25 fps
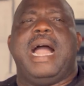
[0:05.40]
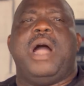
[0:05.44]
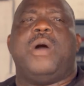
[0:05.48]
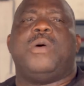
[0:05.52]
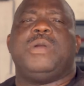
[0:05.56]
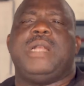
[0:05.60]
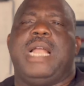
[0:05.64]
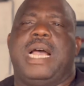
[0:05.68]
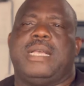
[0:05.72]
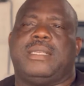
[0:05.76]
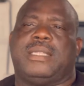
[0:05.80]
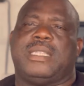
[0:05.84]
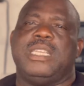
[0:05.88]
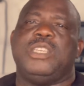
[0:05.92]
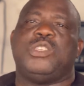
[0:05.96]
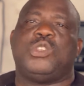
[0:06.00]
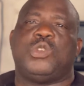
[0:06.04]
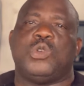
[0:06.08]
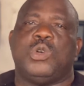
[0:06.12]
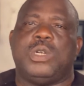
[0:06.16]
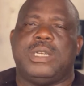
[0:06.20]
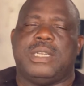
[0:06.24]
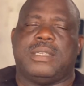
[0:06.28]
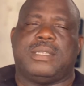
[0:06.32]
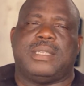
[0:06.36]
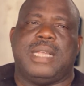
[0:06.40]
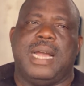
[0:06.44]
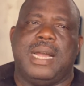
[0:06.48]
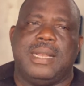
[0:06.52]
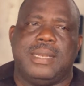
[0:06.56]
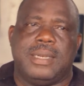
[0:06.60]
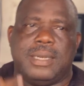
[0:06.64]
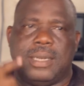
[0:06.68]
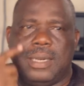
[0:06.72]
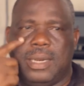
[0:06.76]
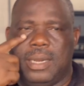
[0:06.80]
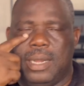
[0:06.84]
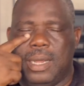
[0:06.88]
owners need to
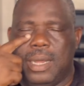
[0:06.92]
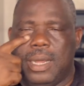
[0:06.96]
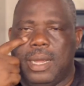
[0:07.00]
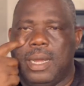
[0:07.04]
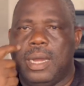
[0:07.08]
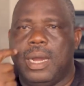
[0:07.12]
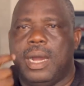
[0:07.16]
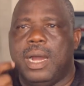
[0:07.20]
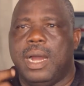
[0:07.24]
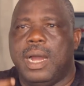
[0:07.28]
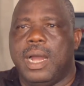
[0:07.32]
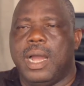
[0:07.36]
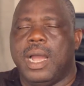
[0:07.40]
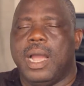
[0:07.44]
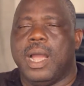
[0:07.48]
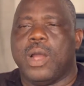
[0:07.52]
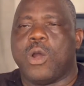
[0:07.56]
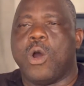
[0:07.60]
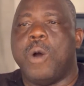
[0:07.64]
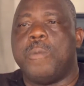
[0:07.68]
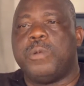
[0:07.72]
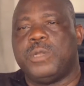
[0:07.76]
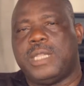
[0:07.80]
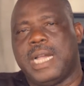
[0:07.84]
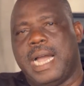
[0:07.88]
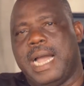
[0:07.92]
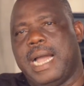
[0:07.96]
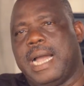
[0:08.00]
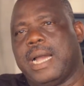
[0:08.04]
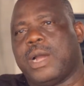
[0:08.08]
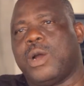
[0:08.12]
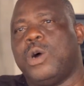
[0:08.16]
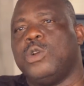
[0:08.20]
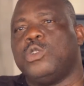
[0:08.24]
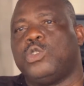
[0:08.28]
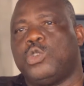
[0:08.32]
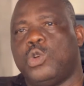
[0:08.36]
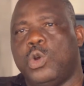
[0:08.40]
understand computer
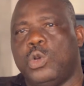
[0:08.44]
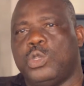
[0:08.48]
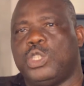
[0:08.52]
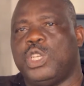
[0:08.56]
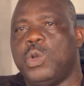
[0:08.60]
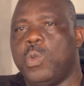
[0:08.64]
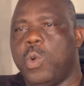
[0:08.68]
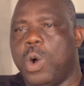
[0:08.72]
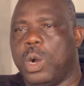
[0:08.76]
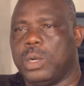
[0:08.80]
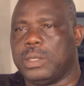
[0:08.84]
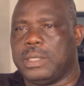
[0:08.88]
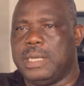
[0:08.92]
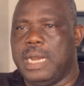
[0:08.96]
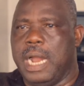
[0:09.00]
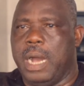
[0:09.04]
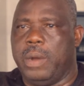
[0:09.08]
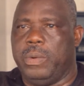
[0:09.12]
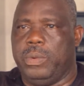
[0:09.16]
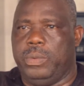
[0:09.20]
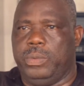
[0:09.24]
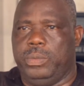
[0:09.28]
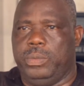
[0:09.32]
controls the world now.